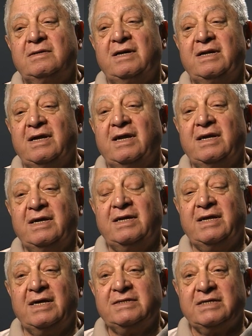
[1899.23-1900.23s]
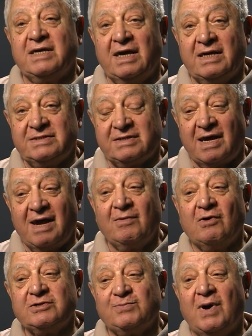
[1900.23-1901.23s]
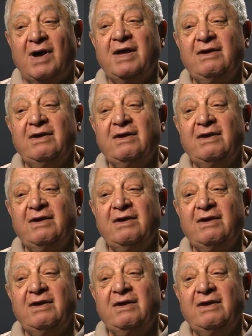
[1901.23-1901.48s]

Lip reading: And as time goes by,